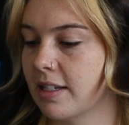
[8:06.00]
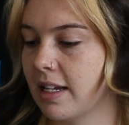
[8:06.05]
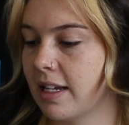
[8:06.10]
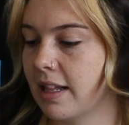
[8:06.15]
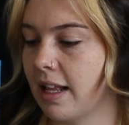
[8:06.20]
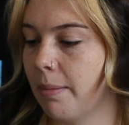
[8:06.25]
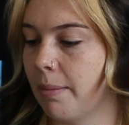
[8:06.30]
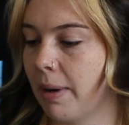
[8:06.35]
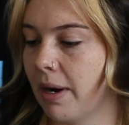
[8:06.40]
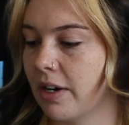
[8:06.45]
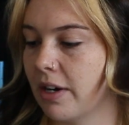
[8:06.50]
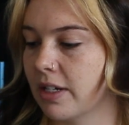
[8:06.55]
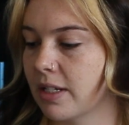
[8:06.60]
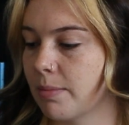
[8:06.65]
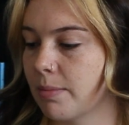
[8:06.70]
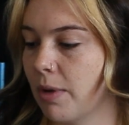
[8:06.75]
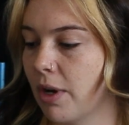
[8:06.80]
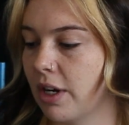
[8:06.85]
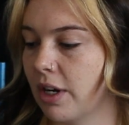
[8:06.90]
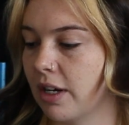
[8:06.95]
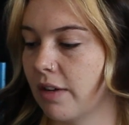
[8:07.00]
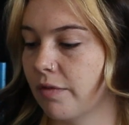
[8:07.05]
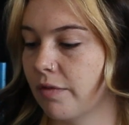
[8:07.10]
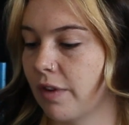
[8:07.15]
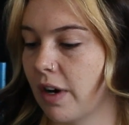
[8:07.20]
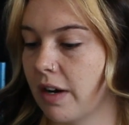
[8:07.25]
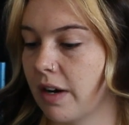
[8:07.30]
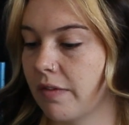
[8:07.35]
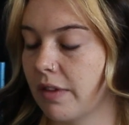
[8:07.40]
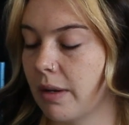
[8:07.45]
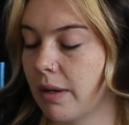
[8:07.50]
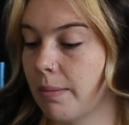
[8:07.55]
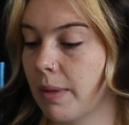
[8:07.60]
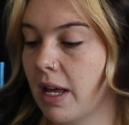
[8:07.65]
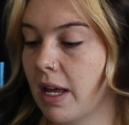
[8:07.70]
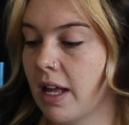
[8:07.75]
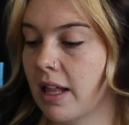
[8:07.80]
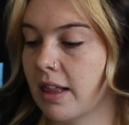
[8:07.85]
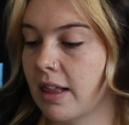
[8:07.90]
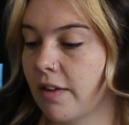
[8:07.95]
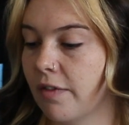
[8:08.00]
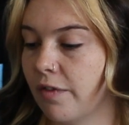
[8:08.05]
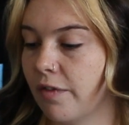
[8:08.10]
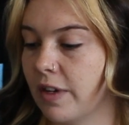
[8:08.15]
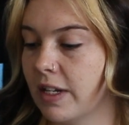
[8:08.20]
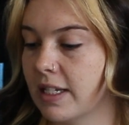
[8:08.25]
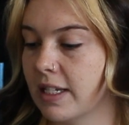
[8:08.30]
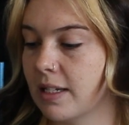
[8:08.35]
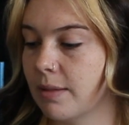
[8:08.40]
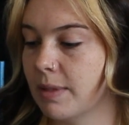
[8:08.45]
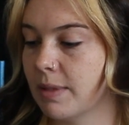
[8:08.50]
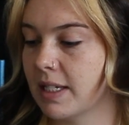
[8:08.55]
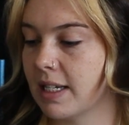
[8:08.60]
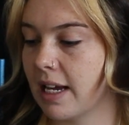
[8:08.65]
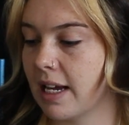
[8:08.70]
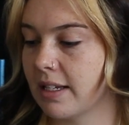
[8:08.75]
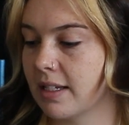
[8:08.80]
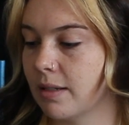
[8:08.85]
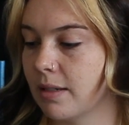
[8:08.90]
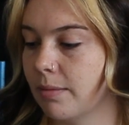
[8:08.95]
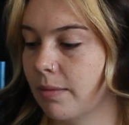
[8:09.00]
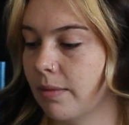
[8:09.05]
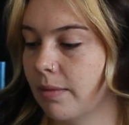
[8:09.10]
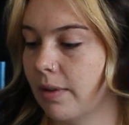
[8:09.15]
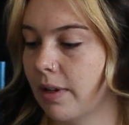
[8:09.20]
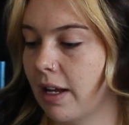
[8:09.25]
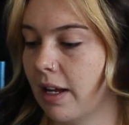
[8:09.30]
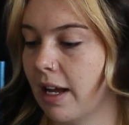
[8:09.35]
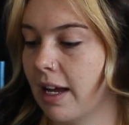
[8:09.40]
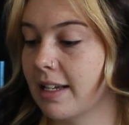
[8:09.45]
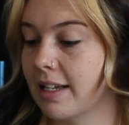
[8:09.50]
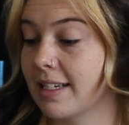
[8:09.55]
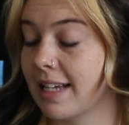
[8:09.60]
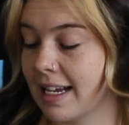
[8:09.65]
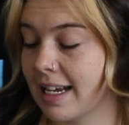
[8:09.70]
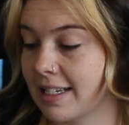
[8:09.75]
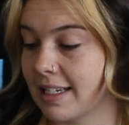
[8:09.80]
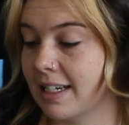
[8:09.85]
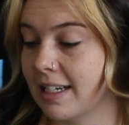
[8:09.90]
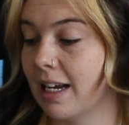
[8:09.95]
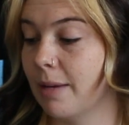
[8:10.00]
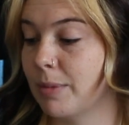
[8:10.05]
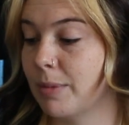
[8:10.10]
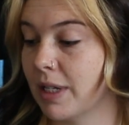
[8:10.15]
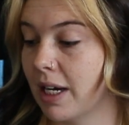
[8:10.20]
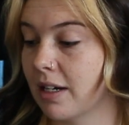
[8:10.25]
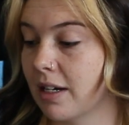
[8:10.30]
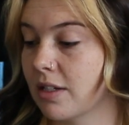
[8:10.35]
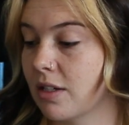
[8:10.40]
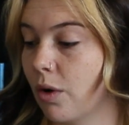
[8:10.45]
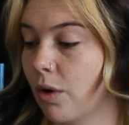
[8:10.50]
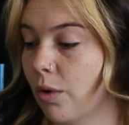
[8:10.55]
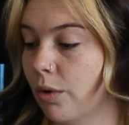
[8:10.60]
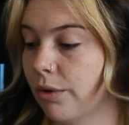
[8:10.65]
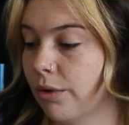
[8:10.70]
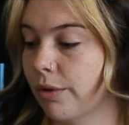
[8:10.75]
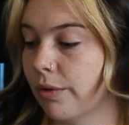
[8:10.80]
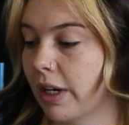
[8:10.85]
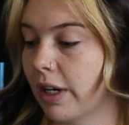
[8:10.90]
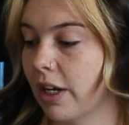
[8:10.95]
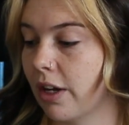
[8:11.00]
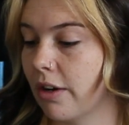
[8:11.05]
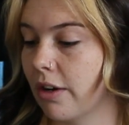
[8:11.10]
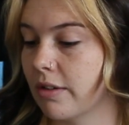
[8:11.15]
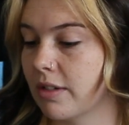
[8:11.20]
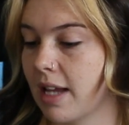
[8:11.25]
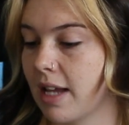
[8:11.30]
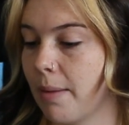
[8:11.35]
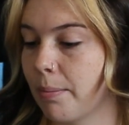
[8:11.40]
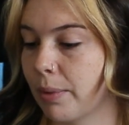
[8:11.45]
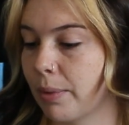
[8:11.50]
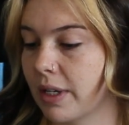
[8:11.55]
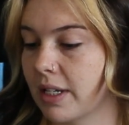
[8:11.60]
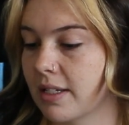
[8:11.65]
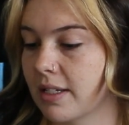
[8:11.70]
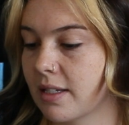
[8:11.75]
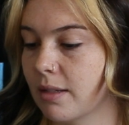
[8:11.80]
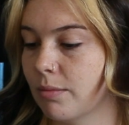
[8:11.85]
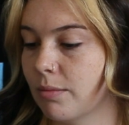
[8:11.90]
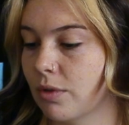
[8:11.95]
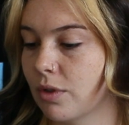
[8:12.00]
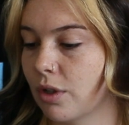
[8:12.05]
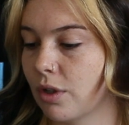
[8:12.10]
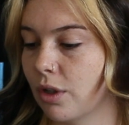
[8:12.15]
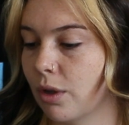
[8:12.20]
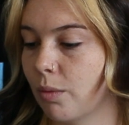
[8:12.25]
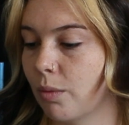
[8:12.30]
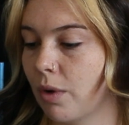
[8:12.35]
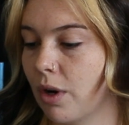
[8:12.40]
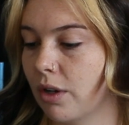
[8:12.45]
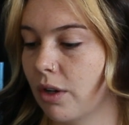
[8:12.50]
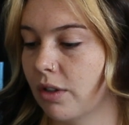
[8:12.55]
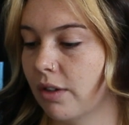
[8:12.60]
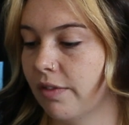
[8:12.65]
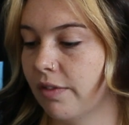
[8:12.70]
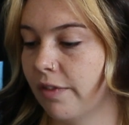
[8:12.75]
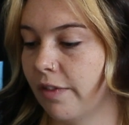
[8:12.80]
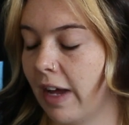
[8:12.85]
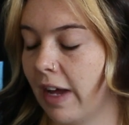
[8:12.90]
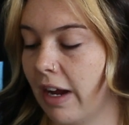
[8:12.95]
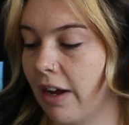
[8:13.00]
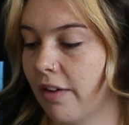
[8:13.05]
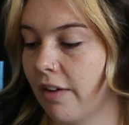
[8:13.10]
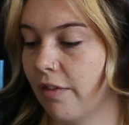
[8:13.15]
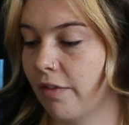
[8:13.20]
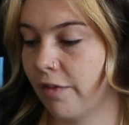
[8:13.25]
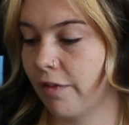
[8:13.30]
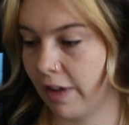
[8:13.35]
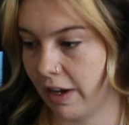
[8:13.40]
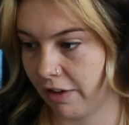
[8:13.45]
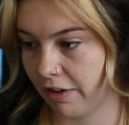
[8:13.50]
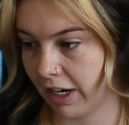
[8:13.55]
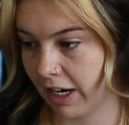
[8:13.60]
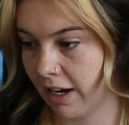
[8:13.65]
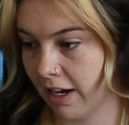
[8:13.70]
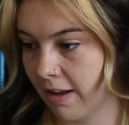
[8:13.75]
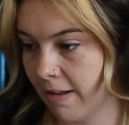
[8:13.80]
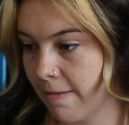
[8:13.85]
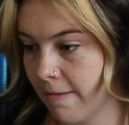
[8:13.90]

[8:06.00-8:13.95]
see their parents murdered in front of them. The fearsome assassin abducts all 3 girls and brings them to the world of fairy.